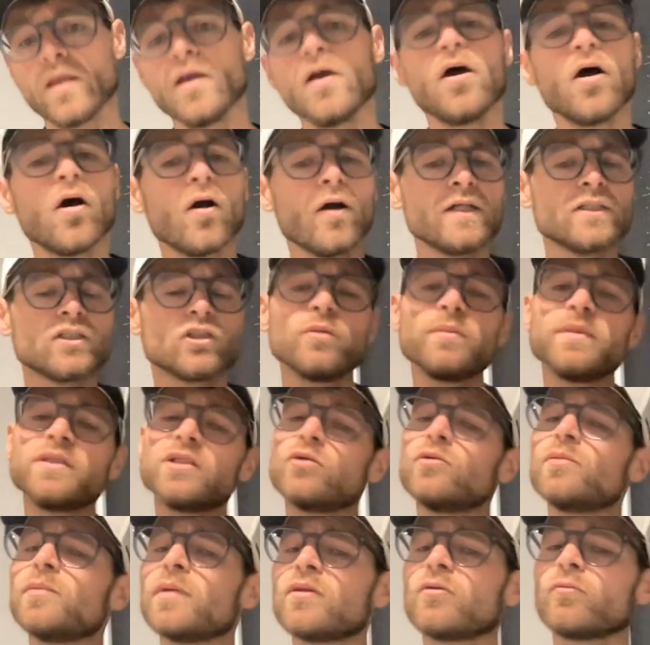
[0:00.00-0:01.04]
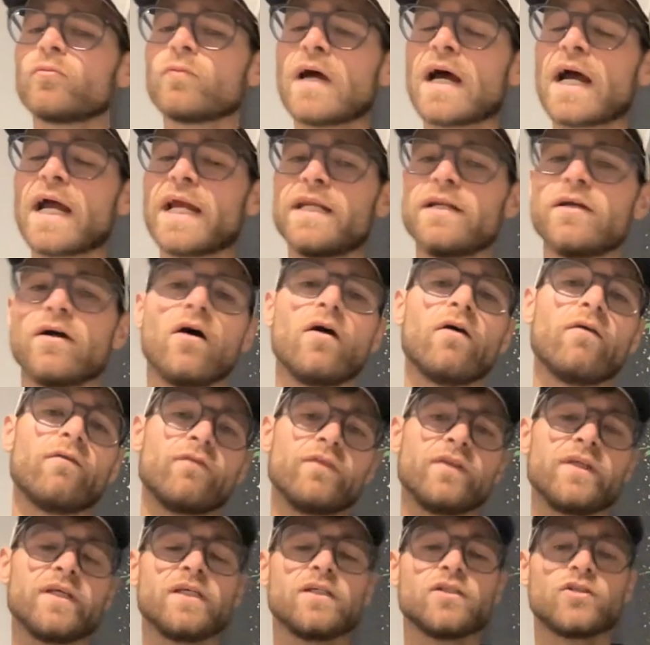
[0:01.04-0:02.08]
All right, so let me tell you about the ride
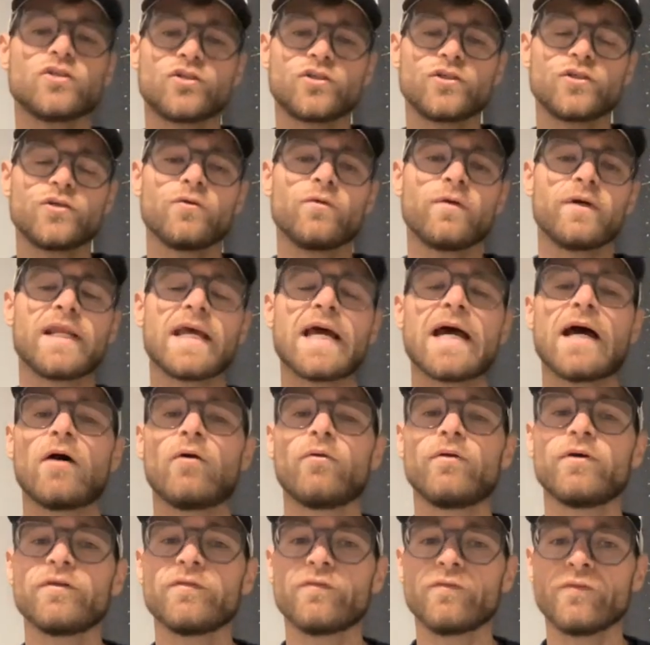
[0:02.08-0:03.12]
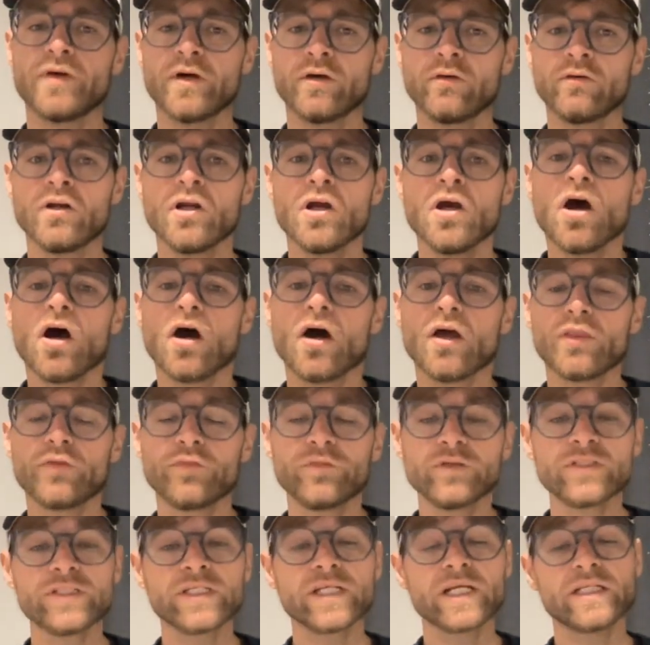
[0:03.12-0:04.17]
of the shoe and how it felt. The
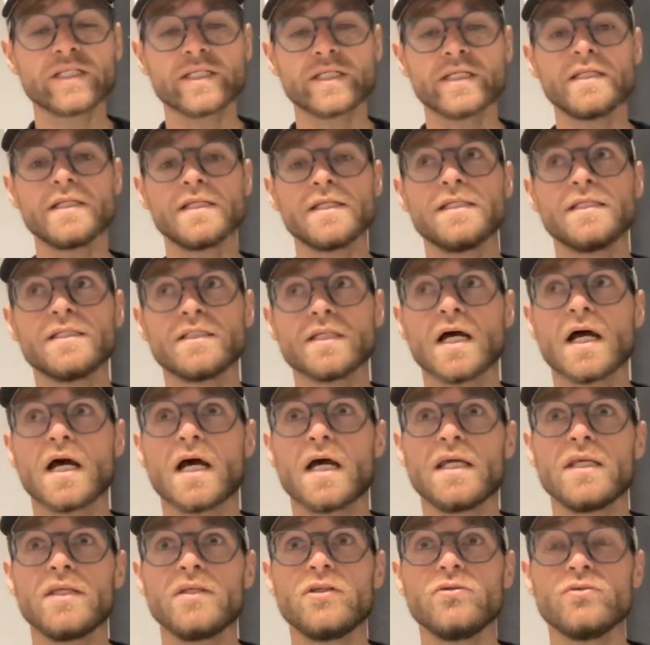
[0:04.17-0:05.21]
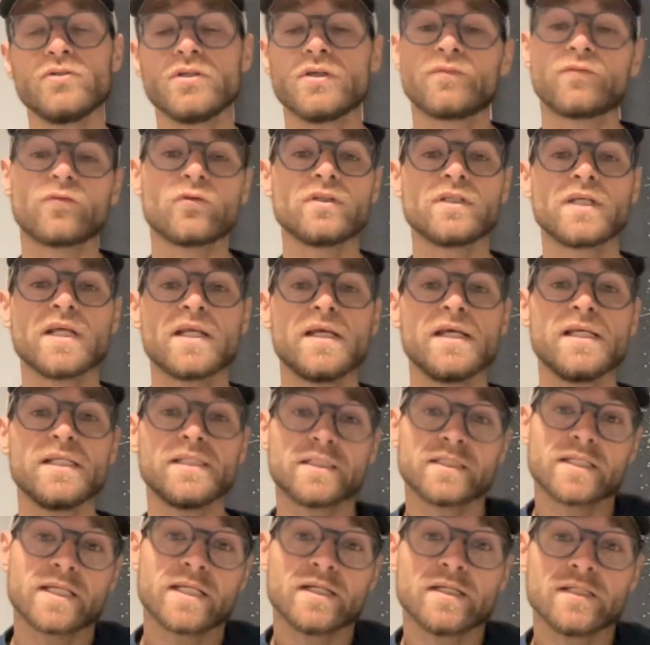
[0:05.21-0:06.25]
first thing I did is I used it for
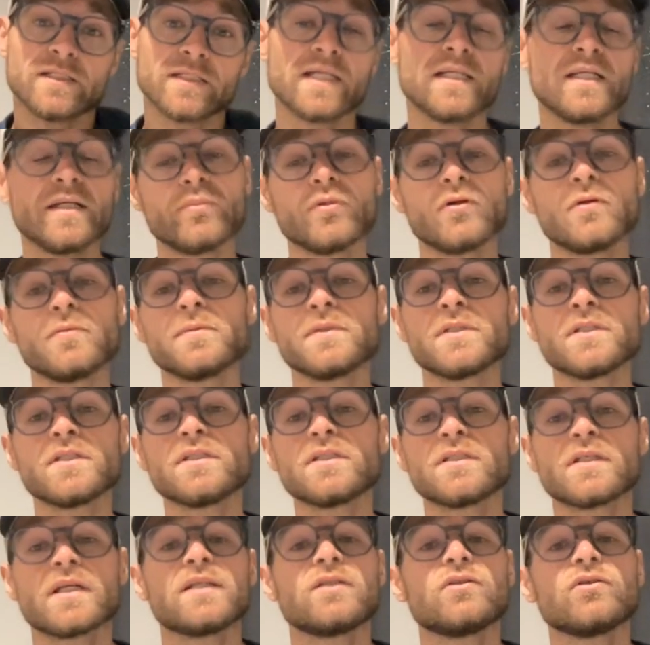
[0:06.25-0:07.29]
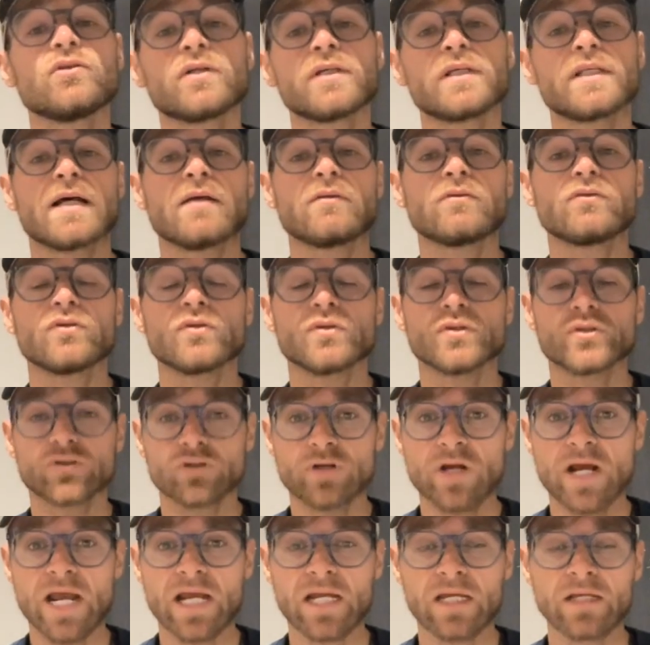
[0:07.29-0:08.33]
its intended purposes, and I took it out to the
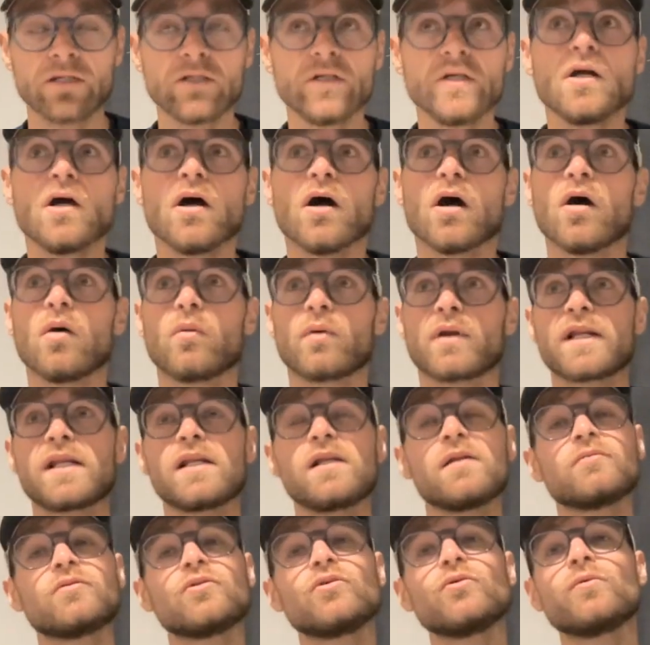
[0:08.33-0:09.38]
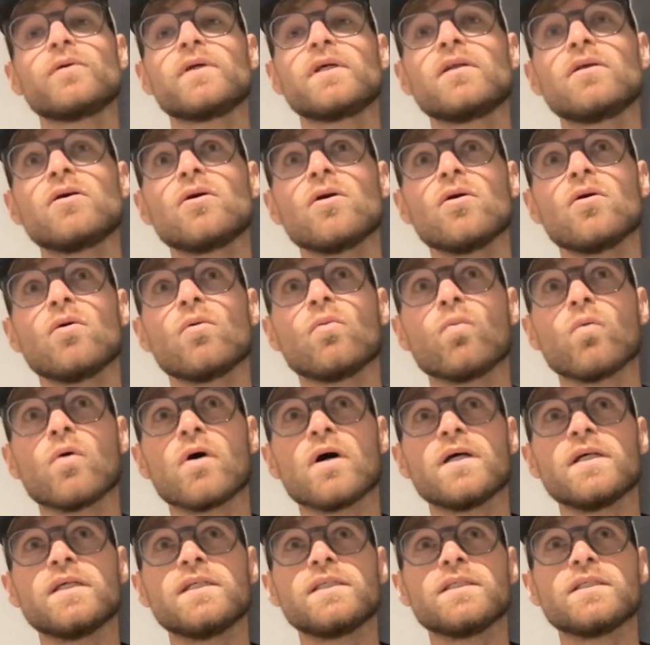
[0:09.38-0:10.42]
track. What I ended up doing
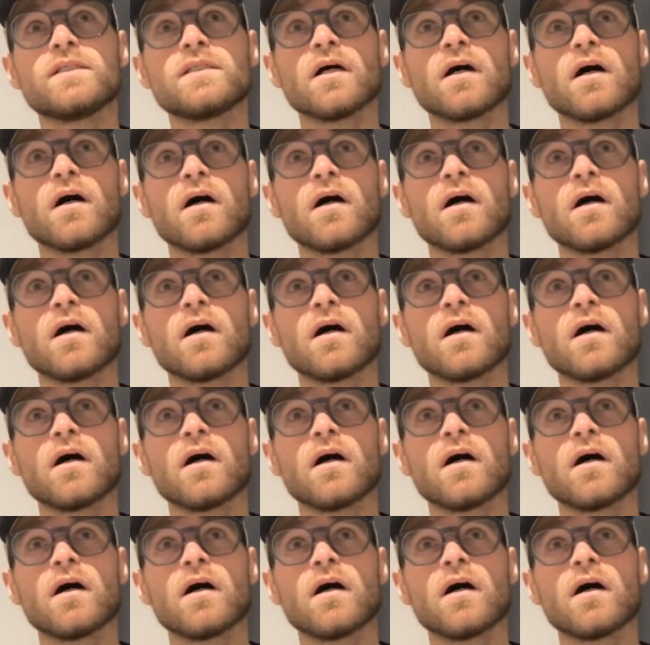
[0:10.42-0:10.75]
was